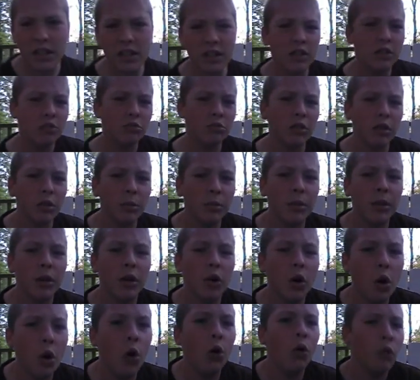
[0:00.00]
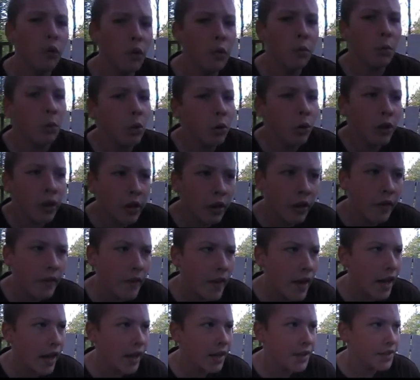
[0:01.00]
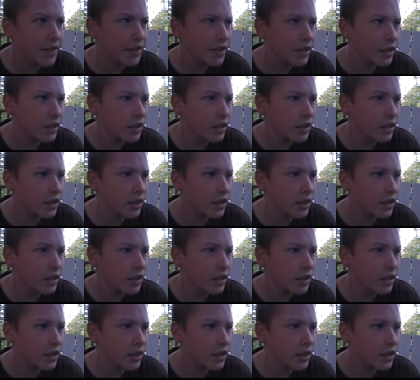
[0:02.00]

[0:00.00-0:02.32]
I went a little bit overboard on that.